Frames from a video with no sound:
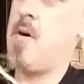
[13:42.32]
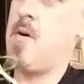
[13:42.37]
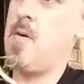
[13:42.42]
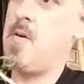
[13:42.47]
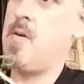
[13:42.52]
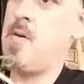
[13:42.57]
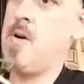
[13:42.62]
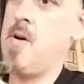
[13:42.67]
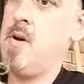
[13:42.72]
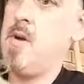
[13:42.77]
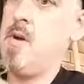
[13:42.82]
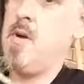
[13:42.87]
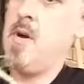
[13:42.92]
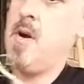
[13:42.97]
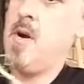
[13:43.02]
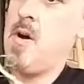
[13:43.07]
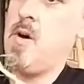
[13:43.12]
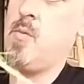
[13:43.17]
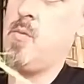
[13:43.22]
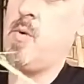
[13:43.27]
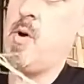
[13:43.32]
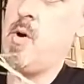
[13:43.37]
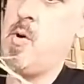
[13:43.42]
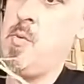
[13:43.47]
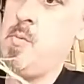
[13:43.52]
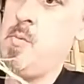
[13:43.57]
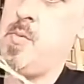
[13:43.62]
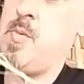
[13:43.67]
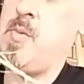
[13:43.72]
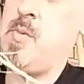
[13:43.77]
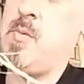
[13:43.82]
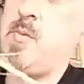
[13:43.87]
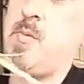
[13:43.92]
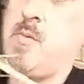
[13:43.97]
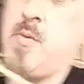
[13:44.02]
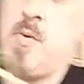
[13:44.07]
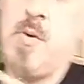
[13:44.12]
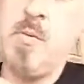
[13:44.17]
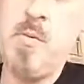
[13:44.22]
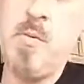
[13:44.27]
a rope you wish to
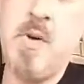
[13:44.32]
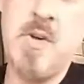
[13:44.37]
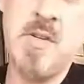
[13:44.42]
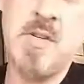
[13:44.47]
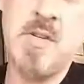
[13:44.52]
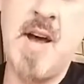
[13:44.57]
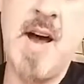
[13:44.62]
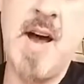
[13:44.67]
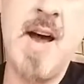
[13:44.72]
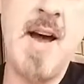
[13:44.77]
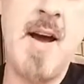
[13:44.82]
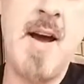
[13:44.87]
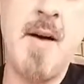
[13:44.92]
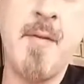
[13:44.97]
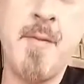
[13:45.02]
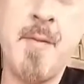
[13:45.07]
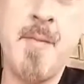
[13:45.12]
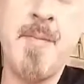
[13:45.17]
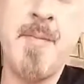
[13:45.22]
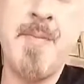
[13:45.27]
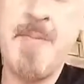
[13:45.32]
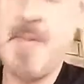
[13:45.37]
have. So